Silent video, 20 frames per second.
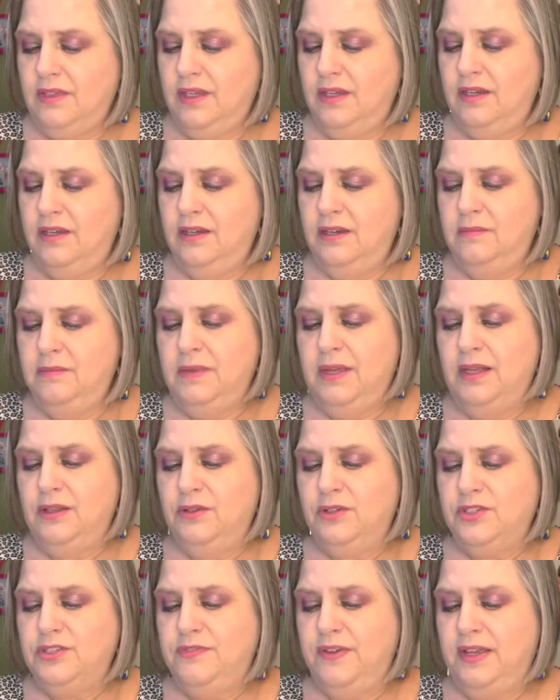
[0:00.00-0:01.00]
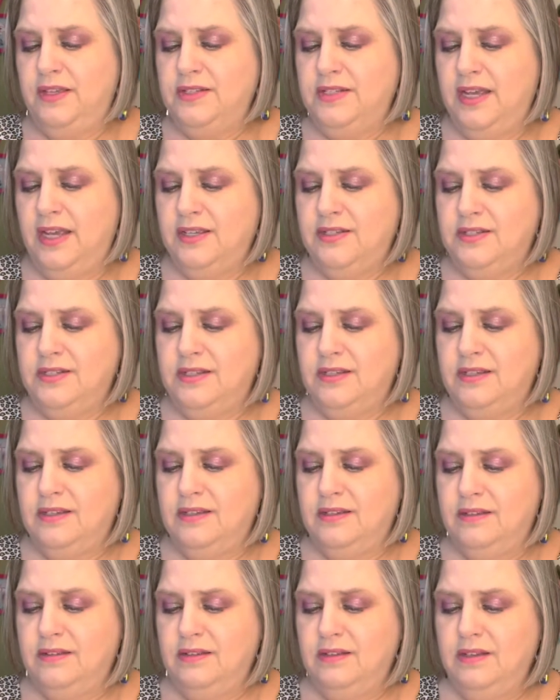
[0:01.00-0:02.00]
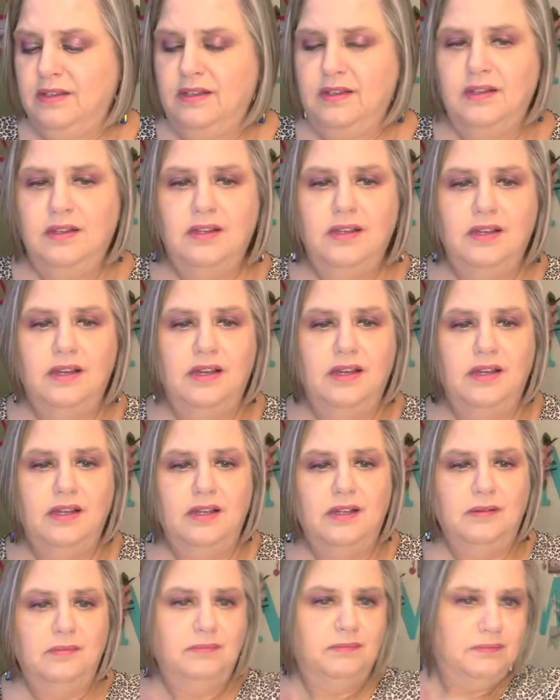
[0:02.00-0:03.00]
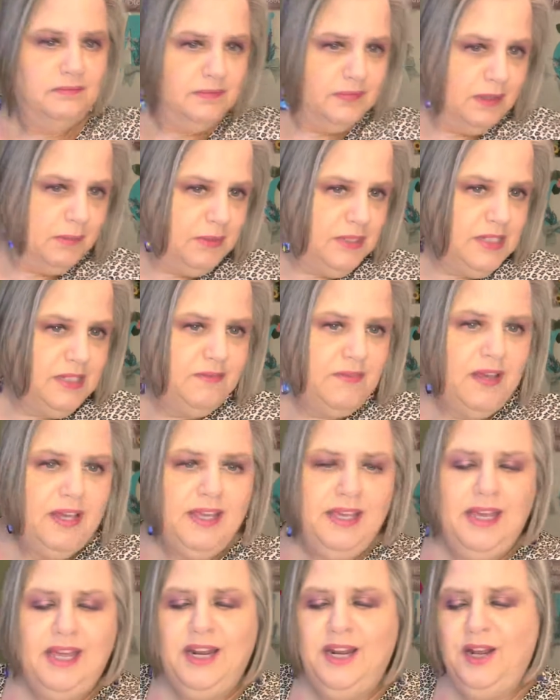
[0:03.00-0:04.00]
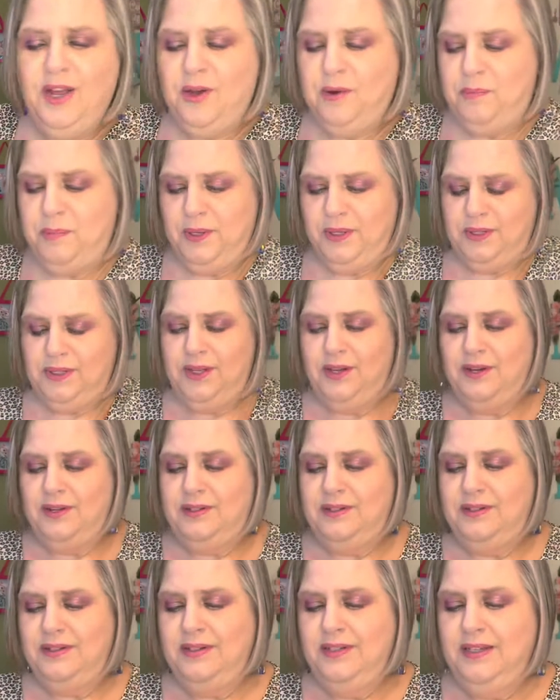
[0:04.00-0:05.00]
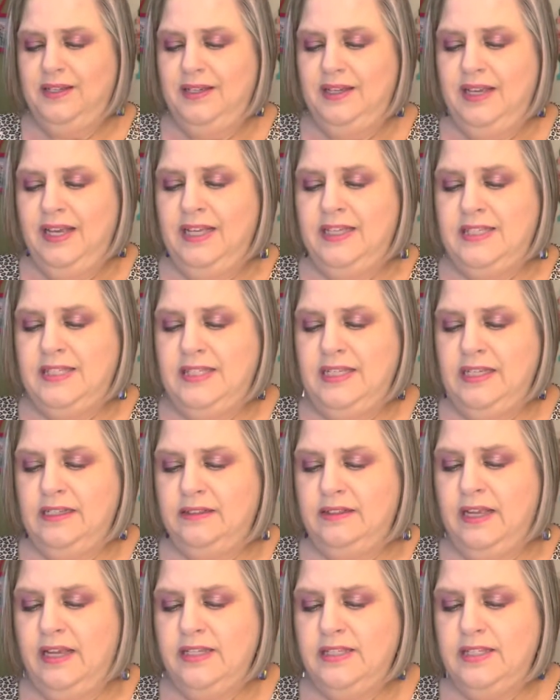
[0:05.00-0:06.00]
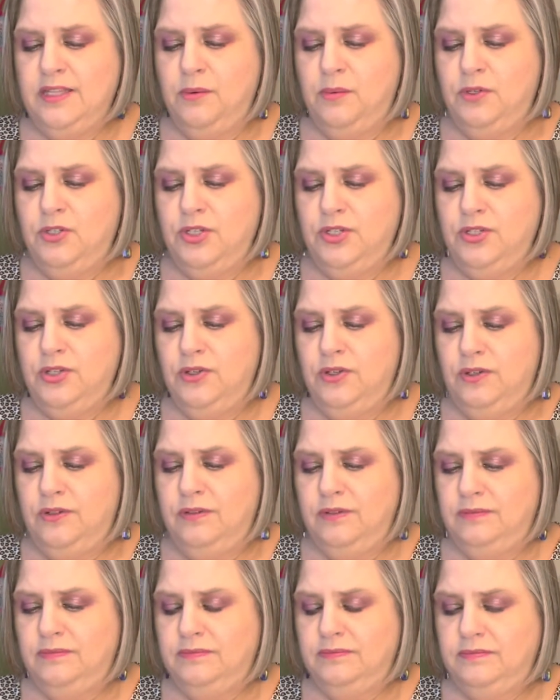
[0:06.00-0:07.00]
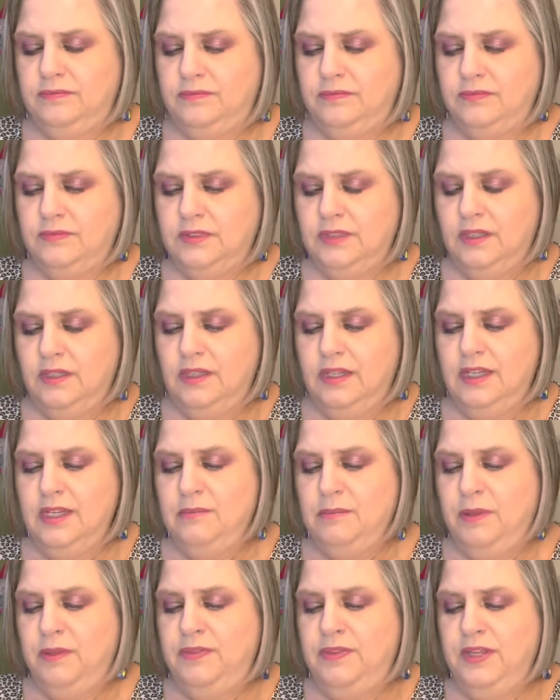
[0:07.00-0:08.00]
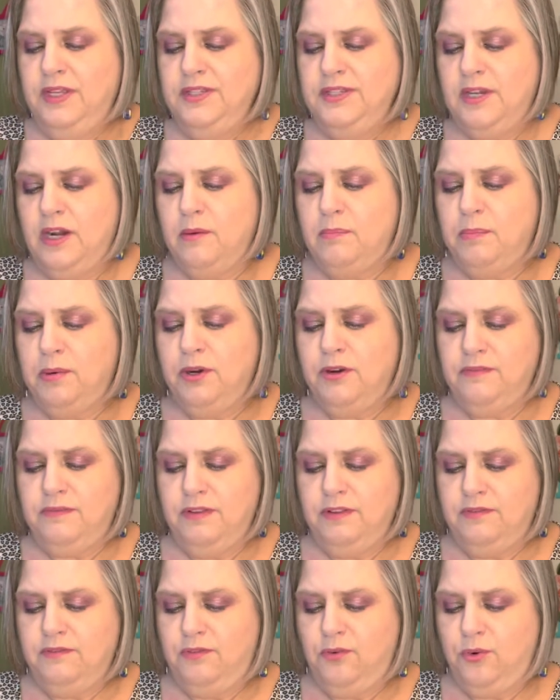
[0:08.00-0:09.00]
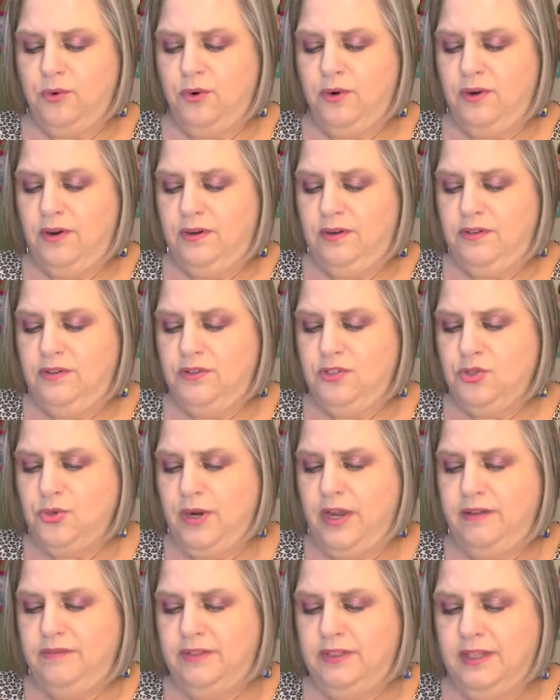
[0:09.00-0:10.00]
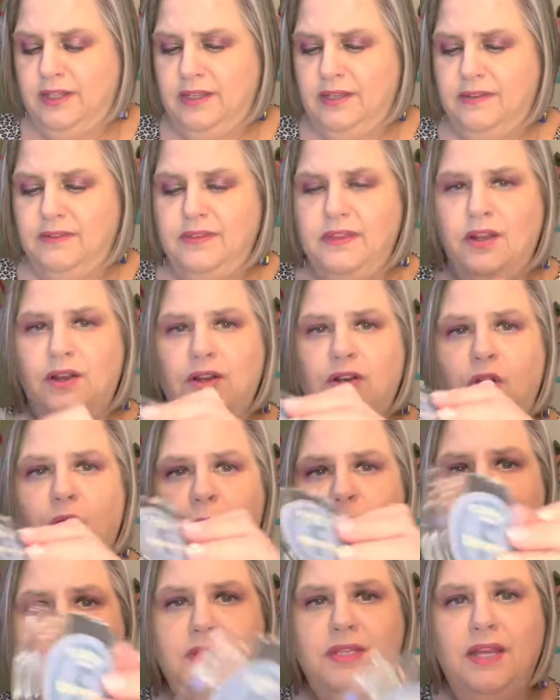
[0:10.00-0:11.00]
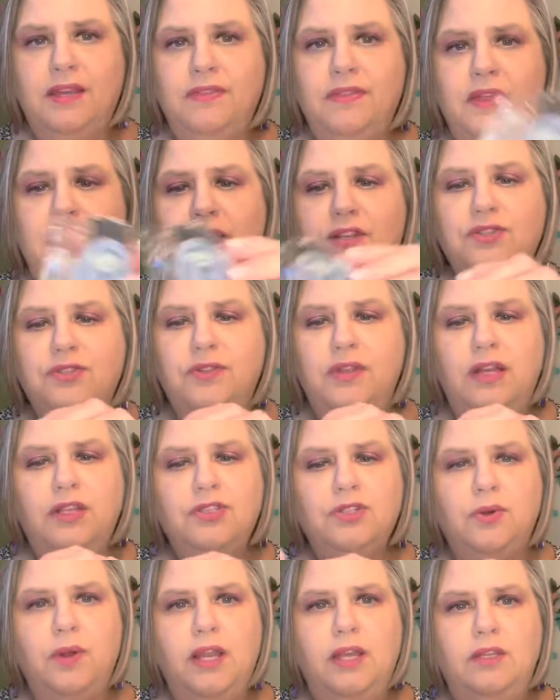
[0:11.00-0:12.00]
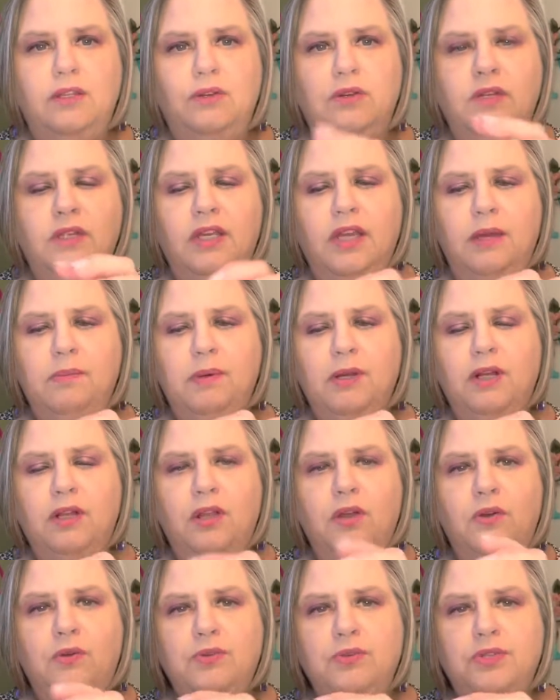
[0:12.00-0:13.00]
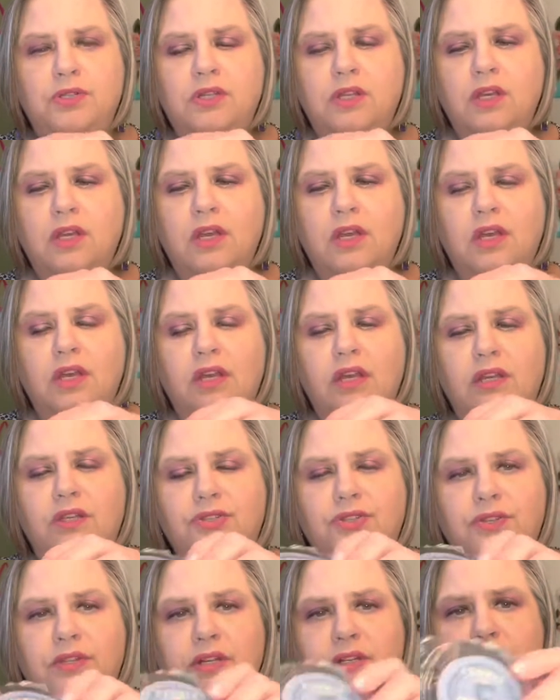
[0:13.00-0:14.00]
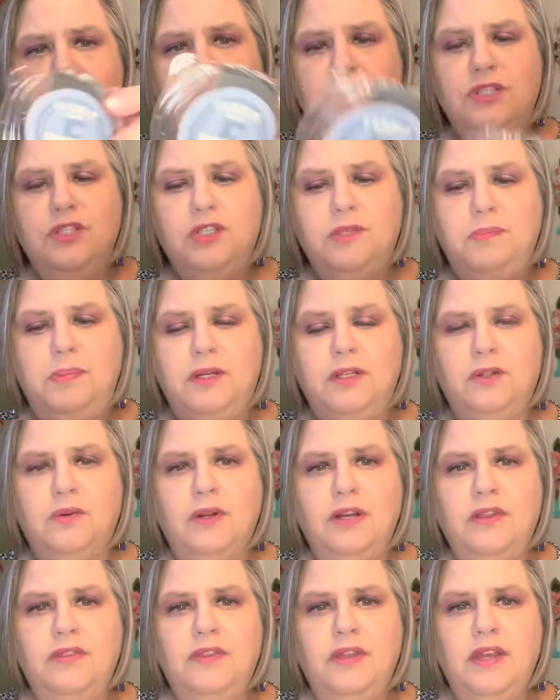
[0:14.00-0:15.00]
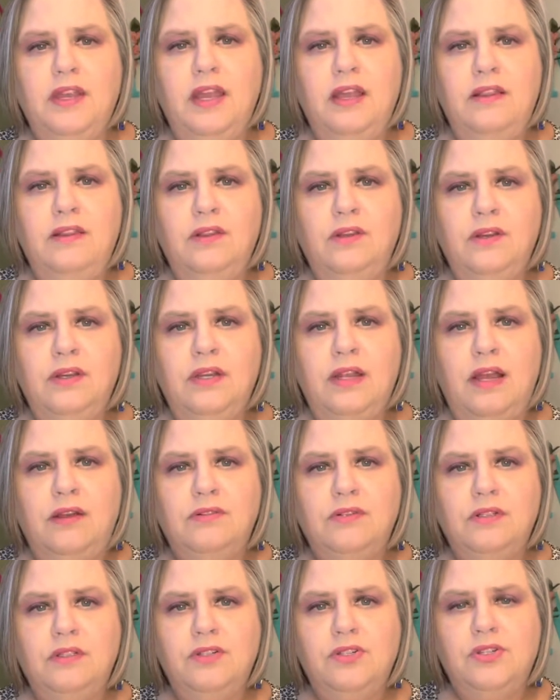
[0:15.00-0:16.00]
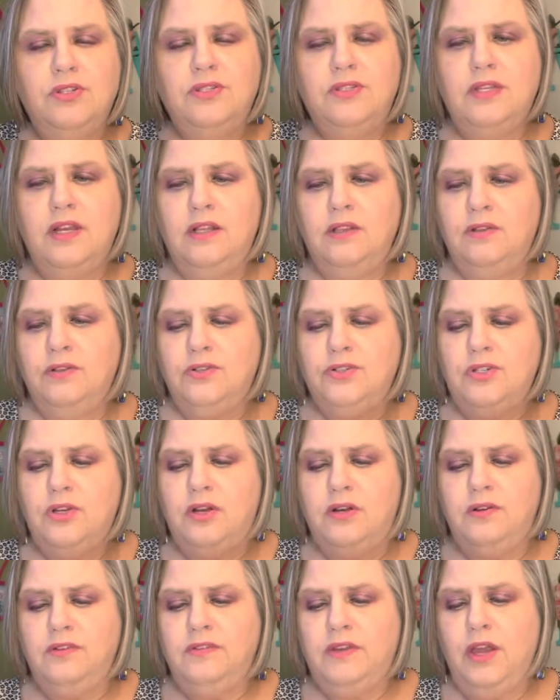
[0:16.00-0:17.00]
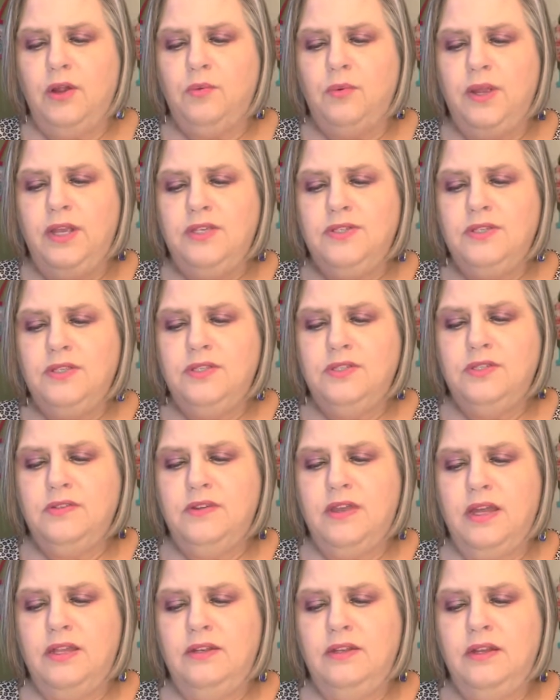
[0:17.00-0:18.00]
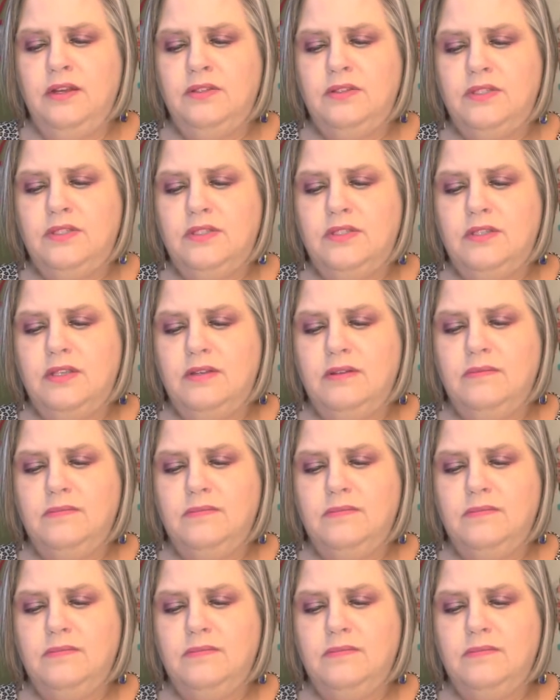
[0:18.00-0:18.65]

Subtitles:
That looks fantastic. Let me see if I can get it open, y'all. It's sealed nicely, which is good. But these are perfect for traveling. There, it opens like that. So that's great. You can keep it closed so that it doesn't spill or anything. And look at how delicious that looks, y'all. You've got raisins, you've got nuts.